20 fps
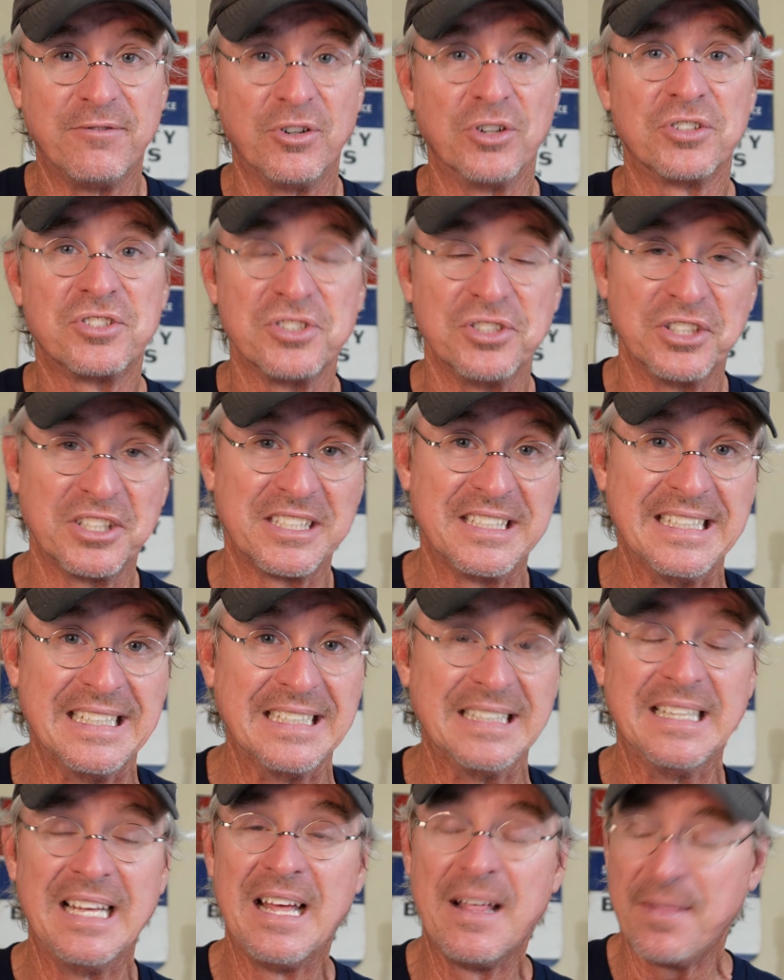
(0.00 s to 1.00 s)
function
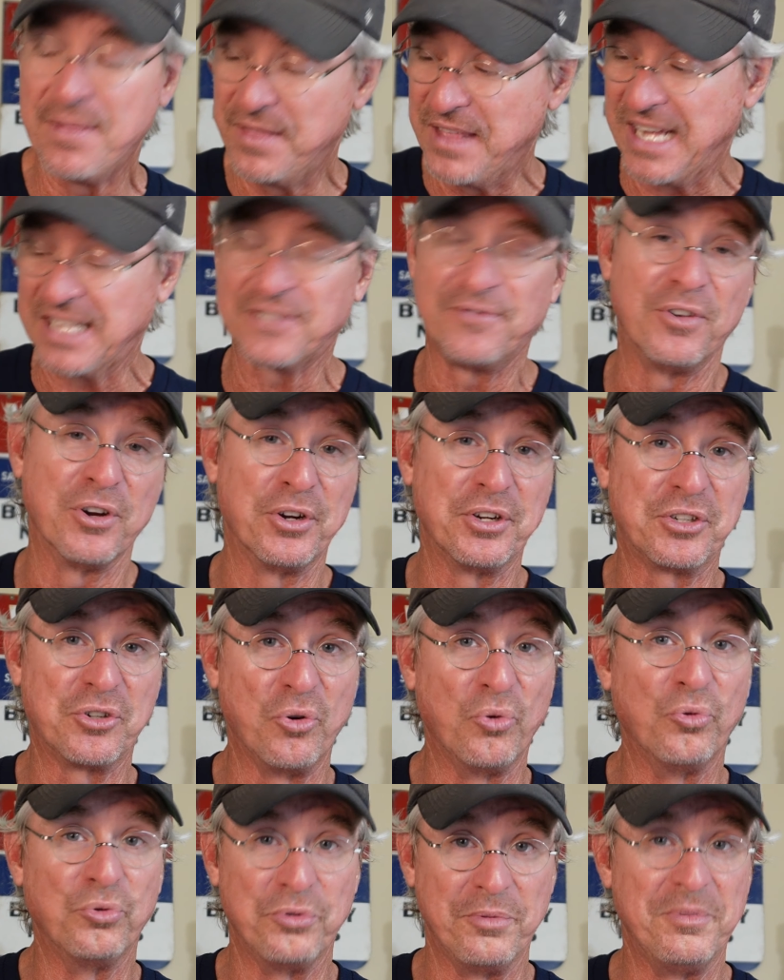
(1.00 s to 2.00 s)
again. That's very
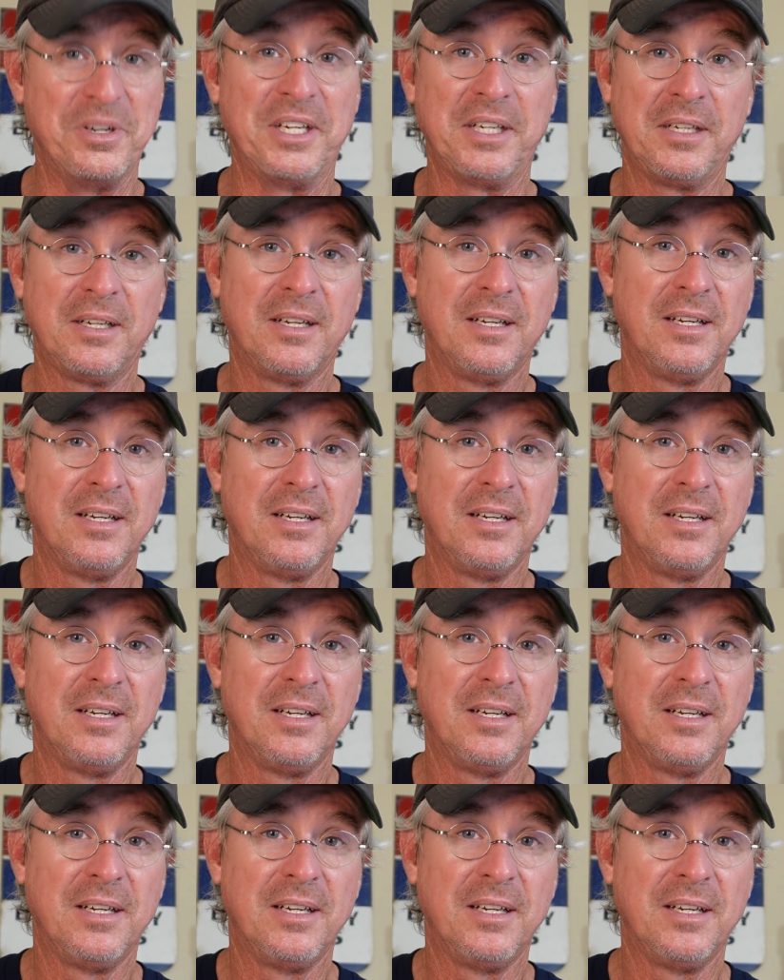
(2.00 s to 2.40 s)
cool to me.